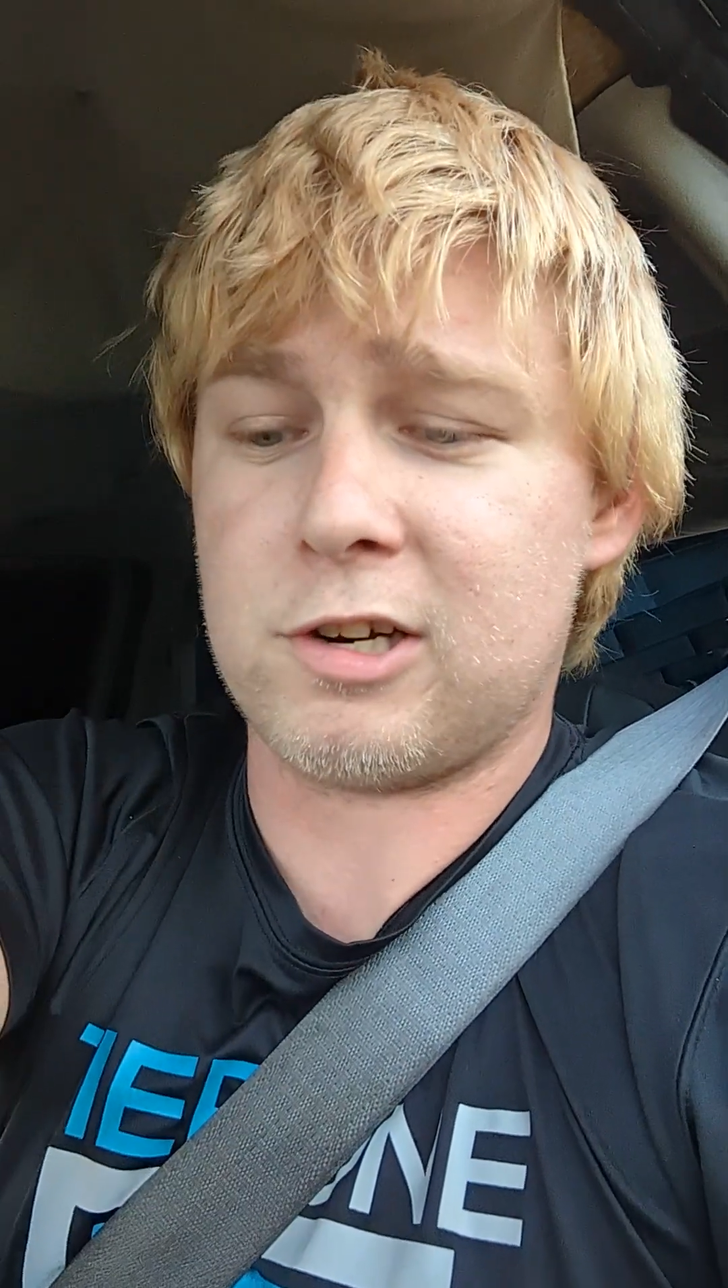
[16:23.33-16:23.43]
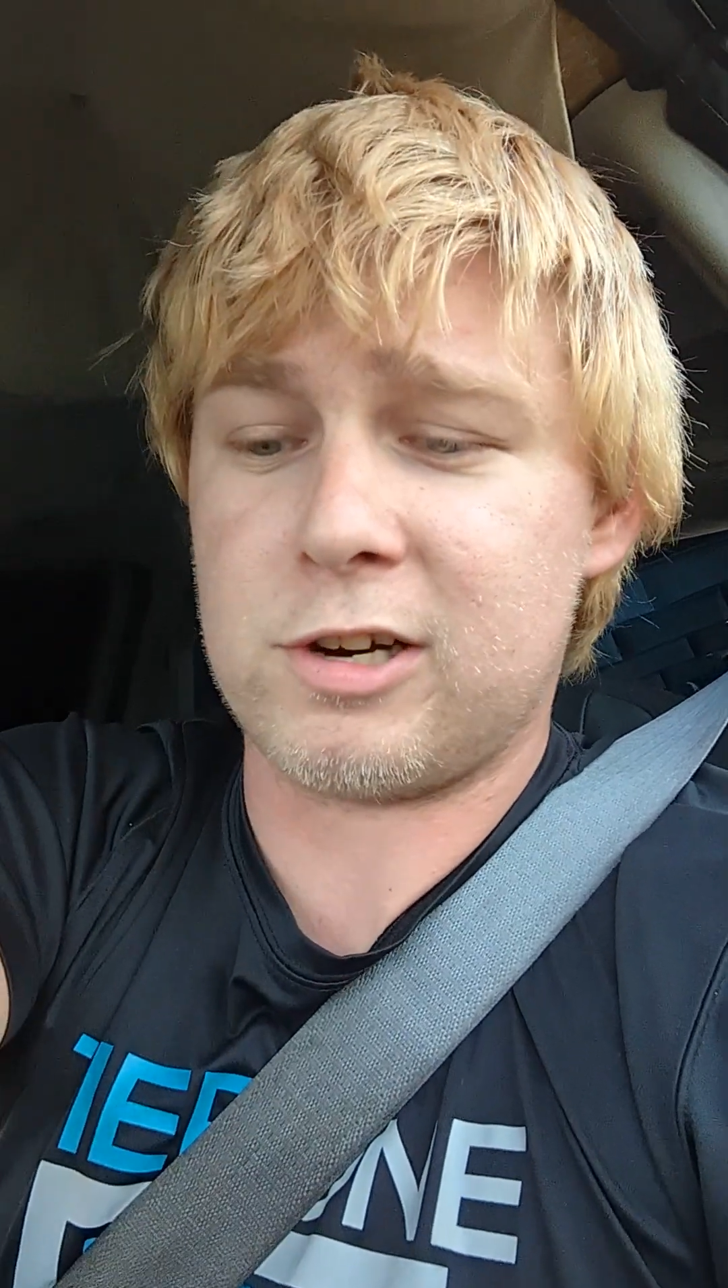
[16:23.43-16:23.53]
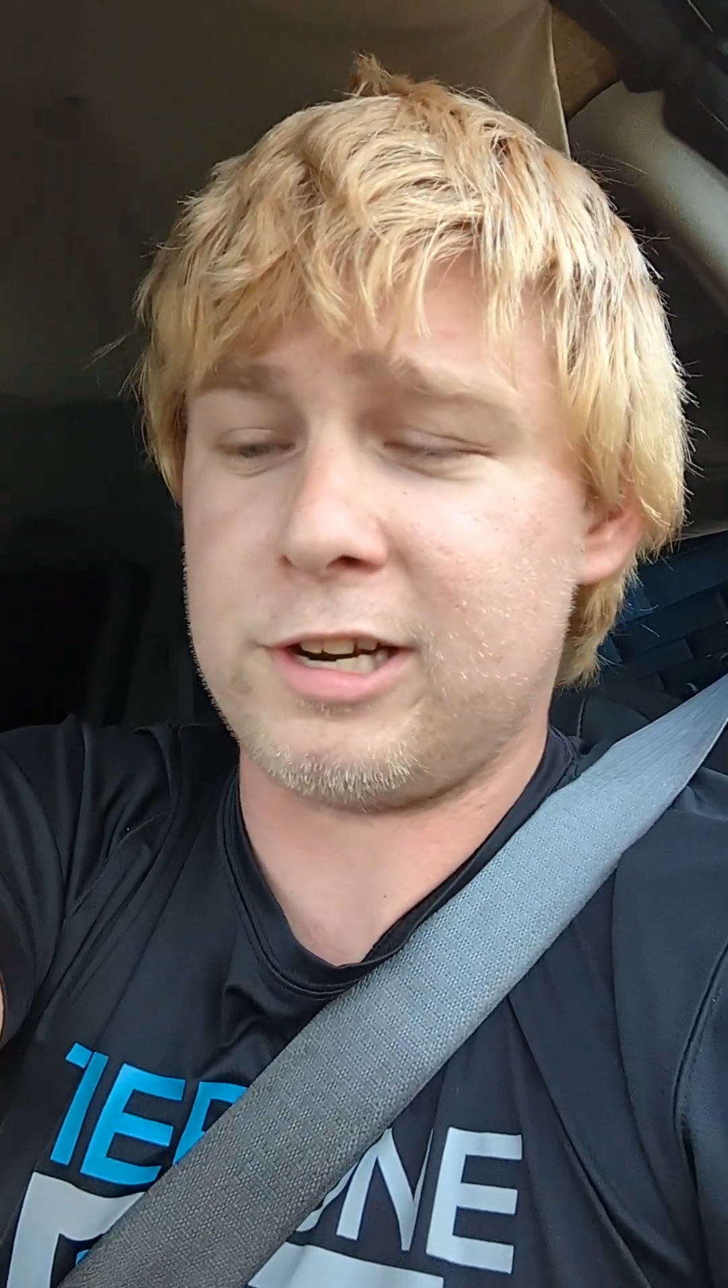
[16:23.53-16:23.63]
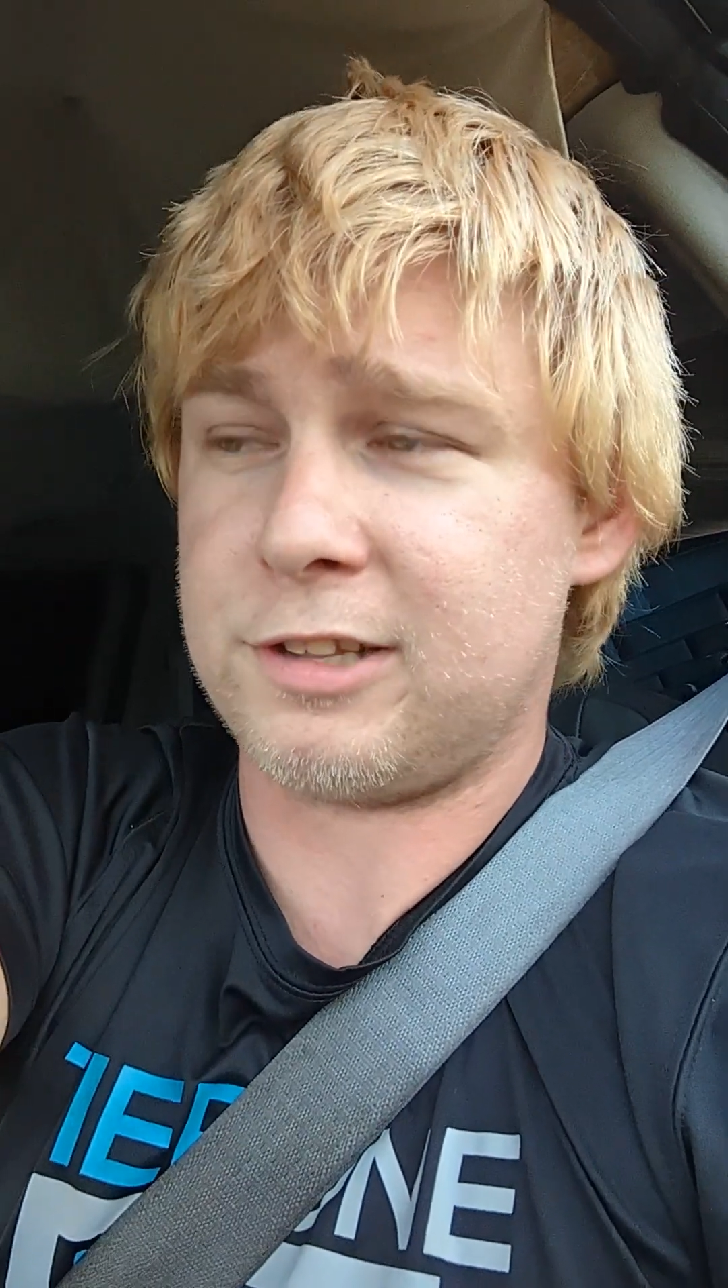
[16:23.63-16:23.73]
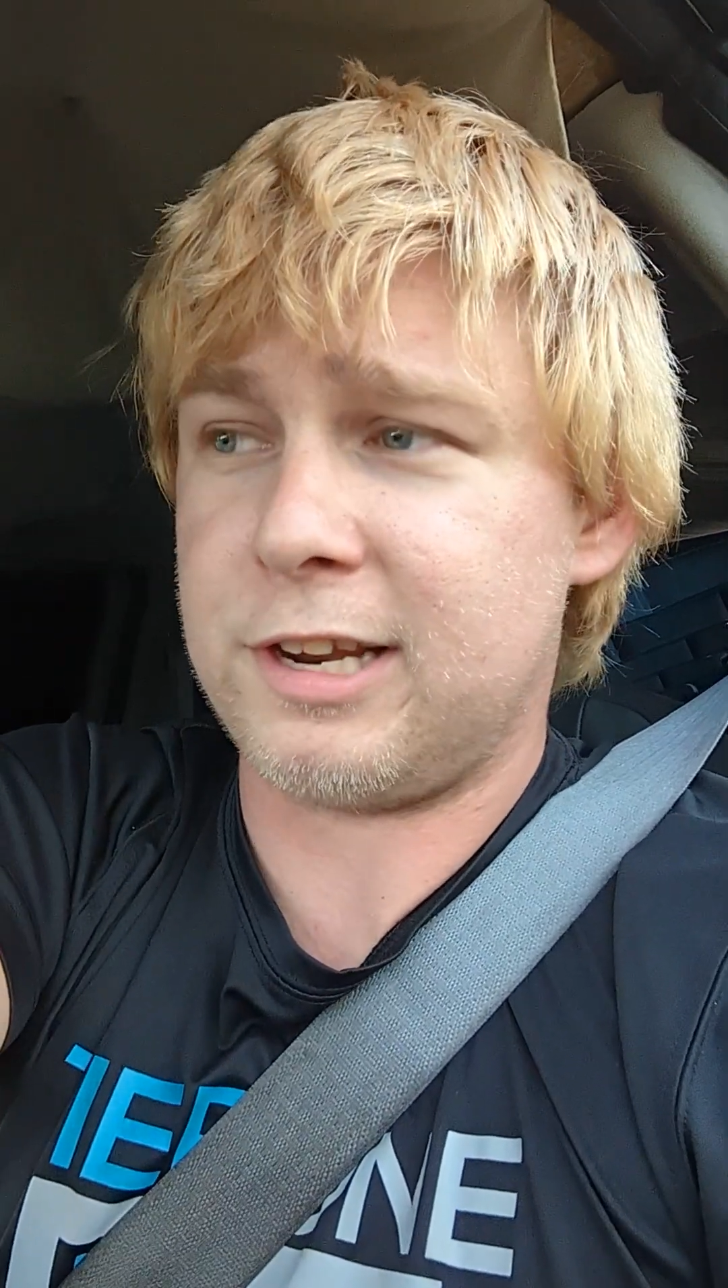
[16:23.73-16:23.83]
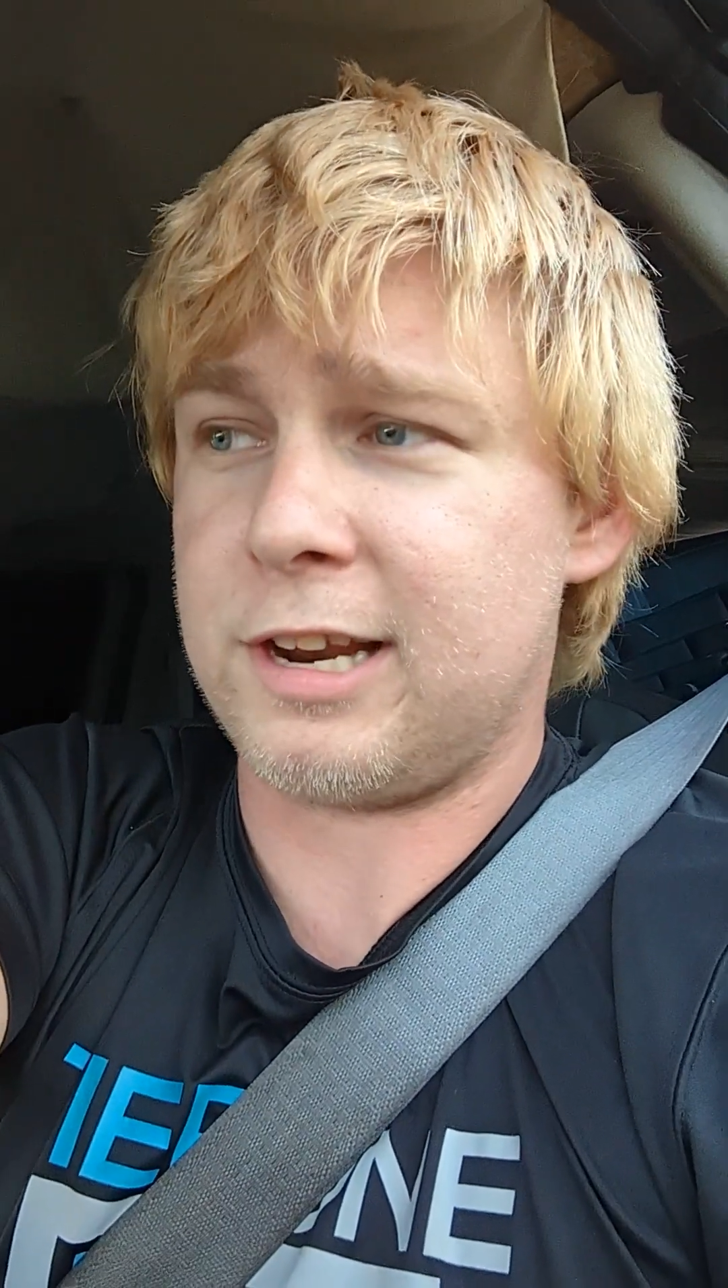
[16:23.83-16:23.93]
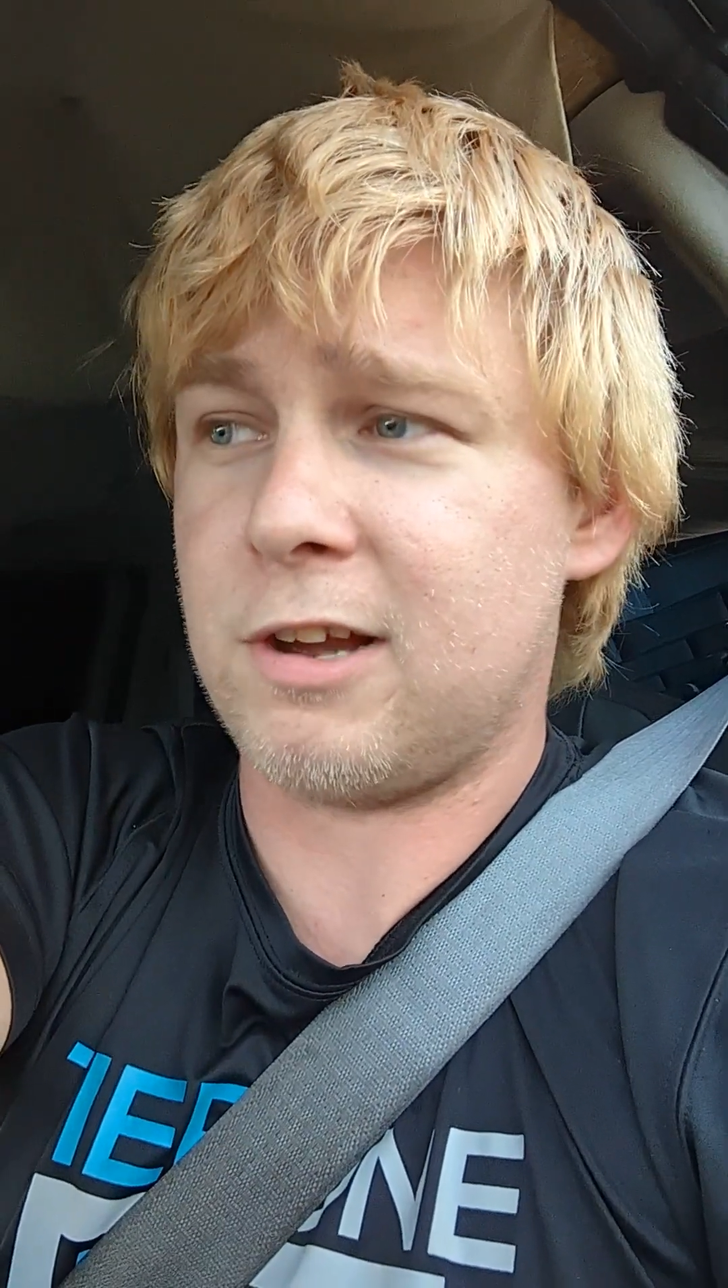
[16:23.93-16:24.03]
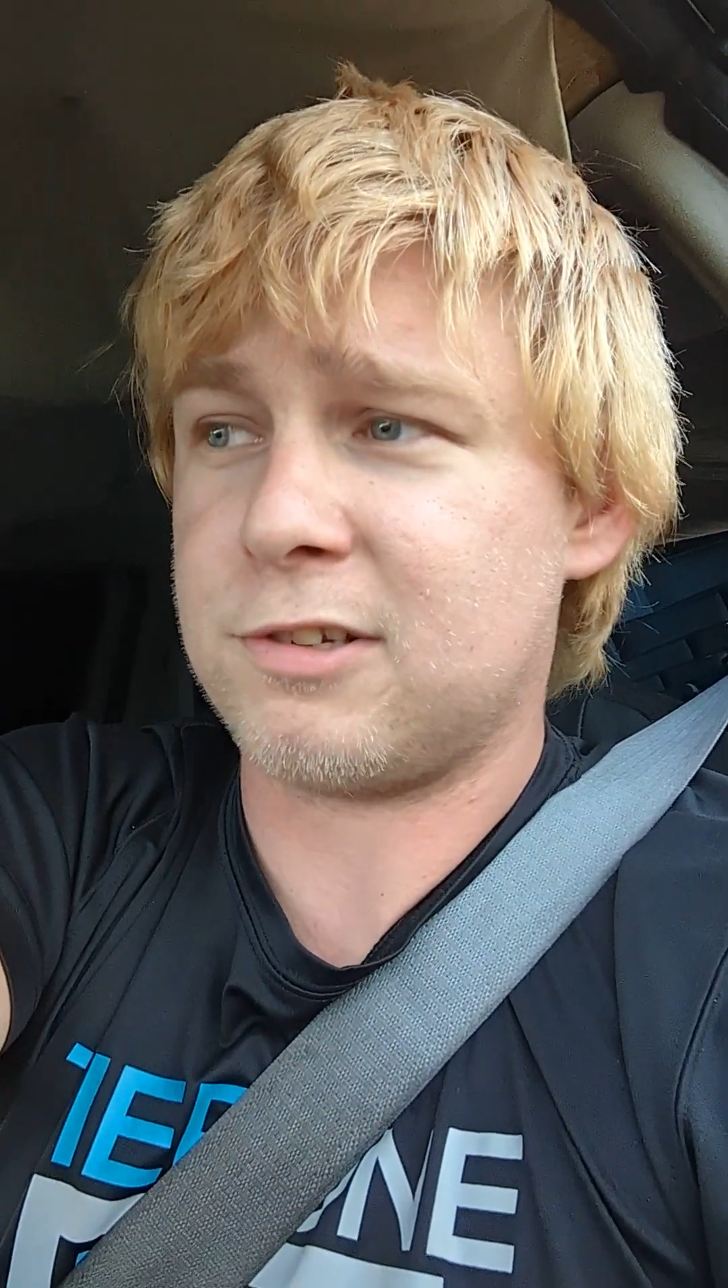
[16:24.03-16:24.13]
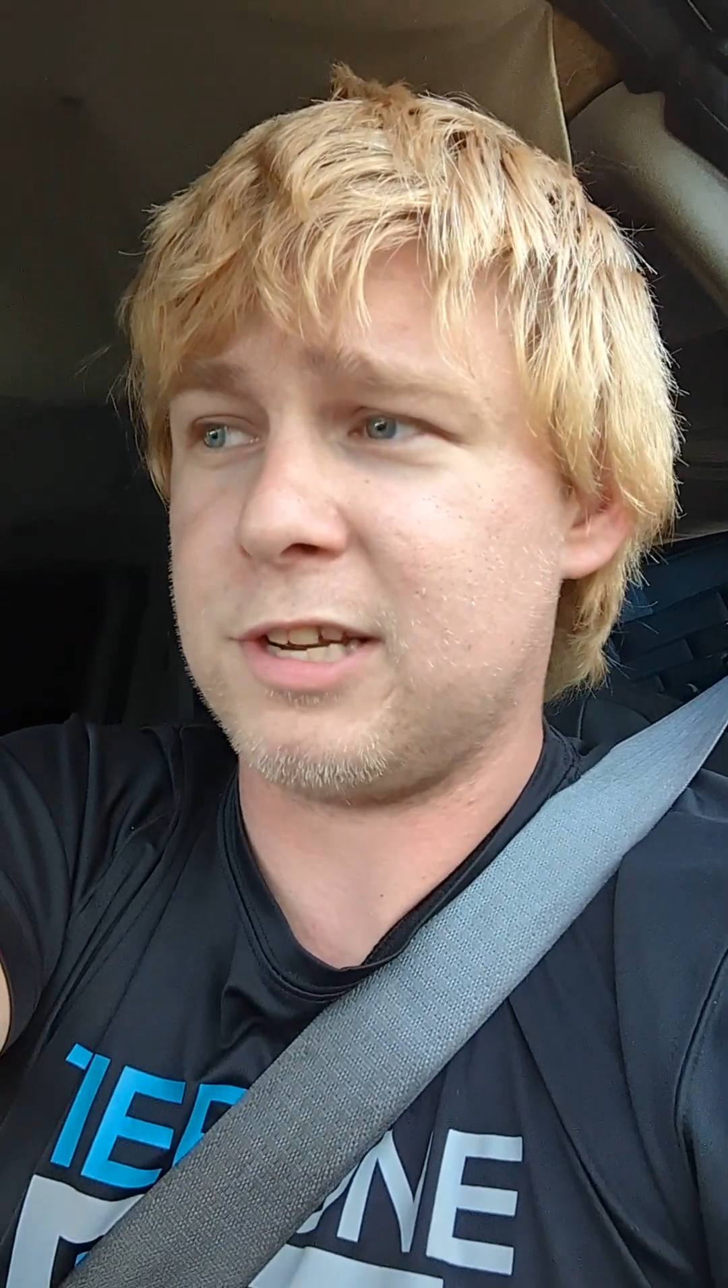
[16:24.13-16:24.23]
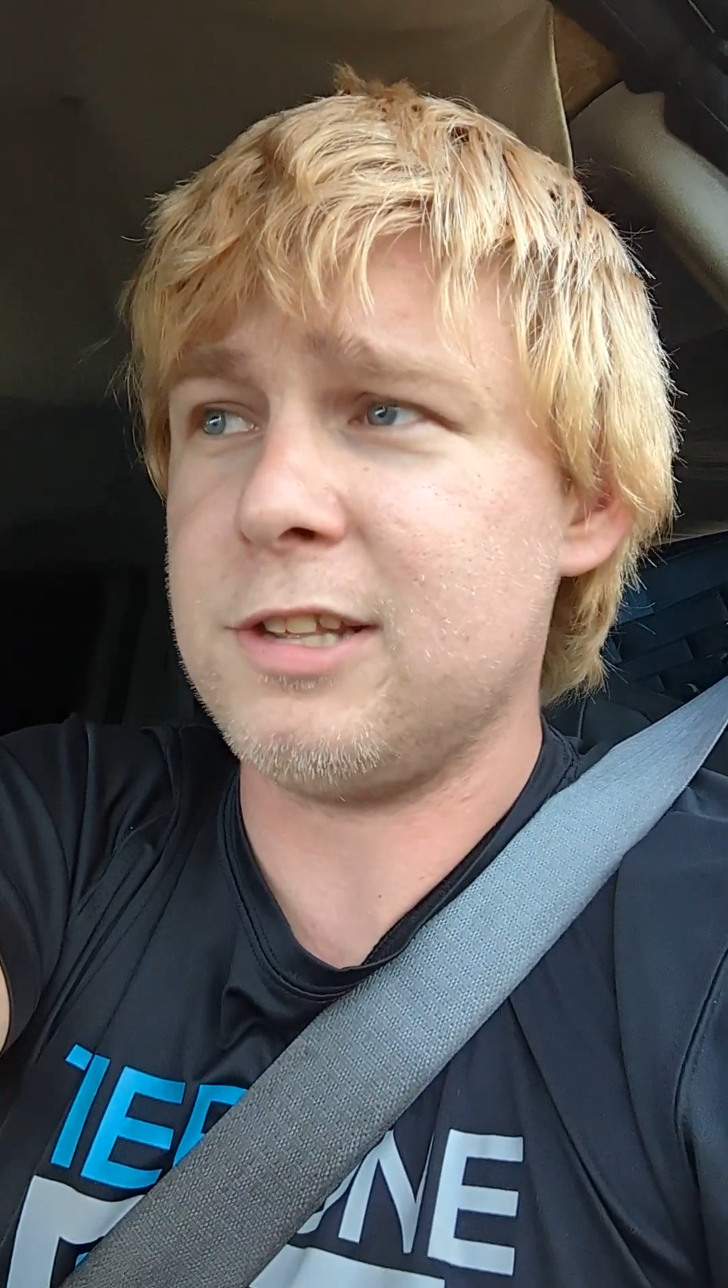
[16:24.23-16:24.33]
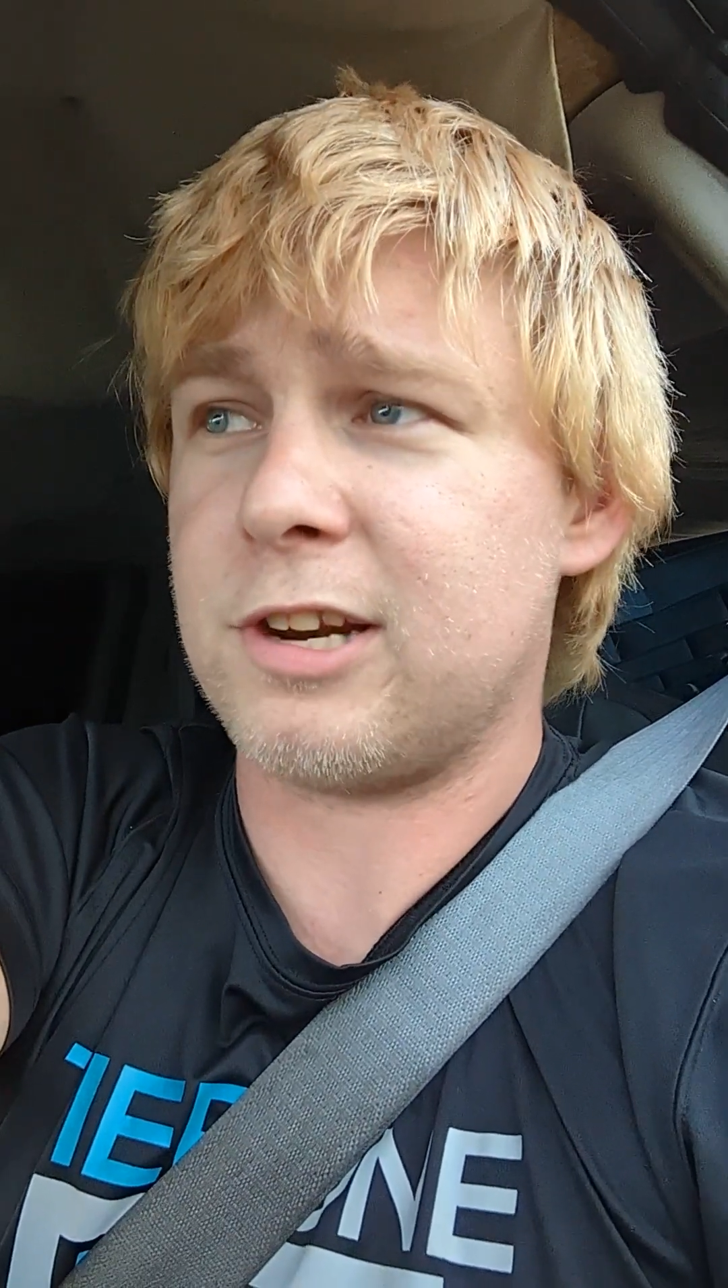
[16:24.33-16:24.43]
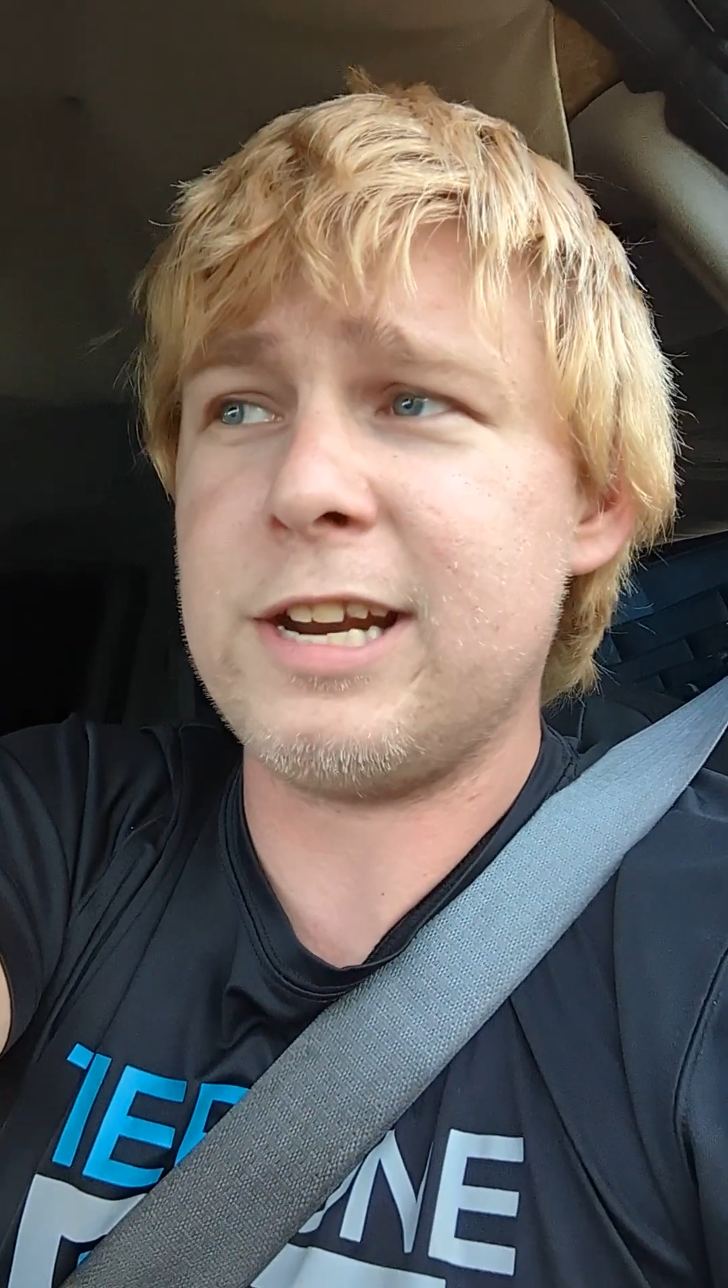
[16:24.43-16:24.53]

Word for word: or anything else either.